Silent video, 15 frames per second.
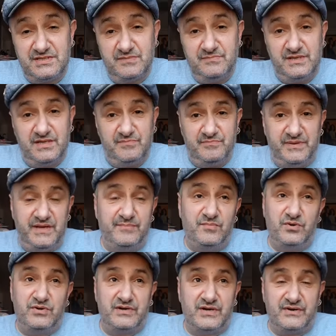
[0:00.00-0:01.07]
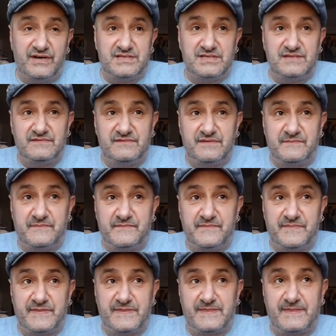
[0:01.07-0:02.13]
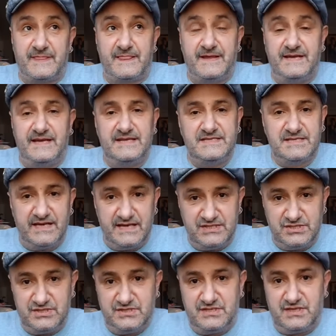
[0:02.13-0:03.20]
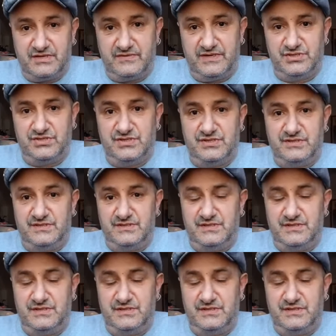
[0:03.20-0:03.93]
can be a bit more aggressive, intelligent aggression,